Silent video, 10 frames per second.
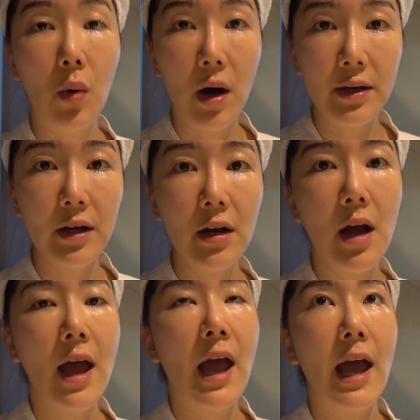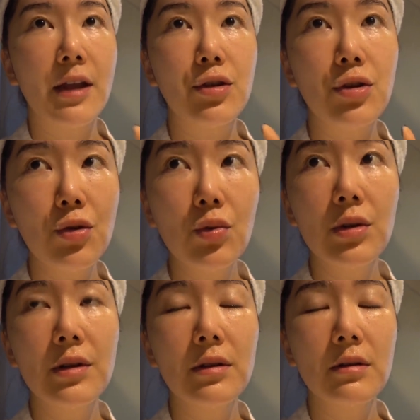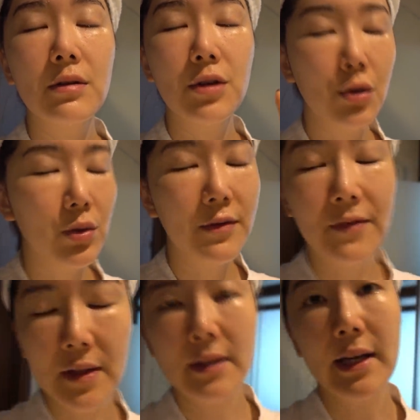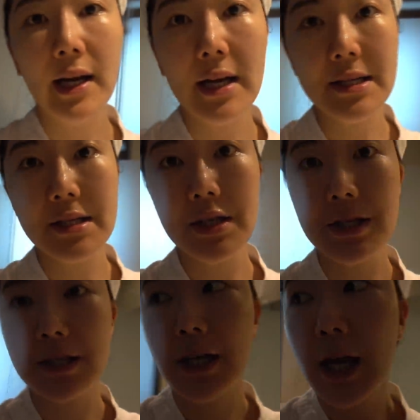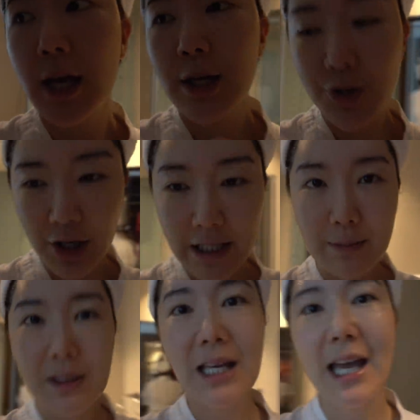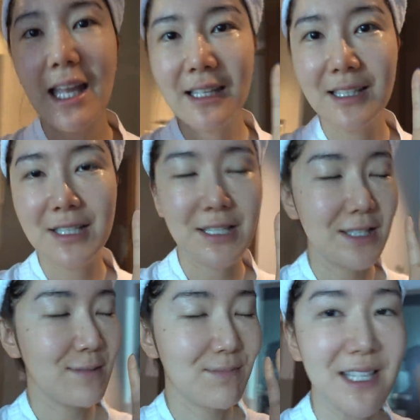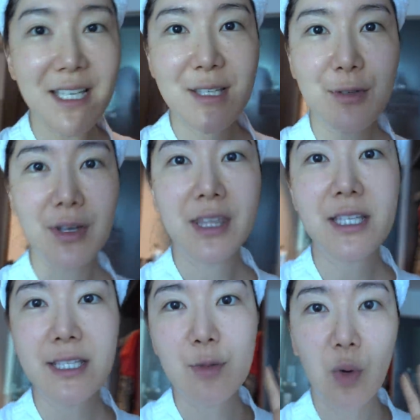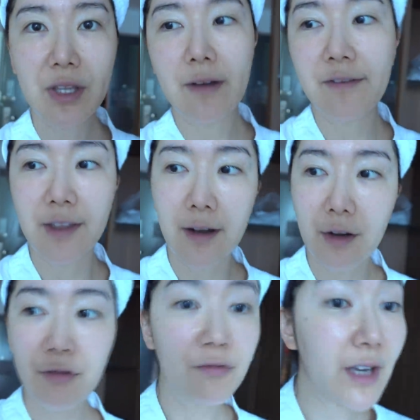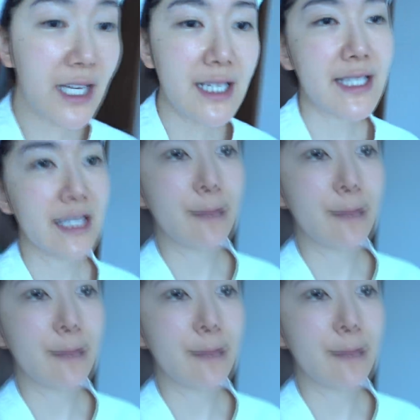water and you will feel it guys. Just trust me and just please do it. This is one of the greatest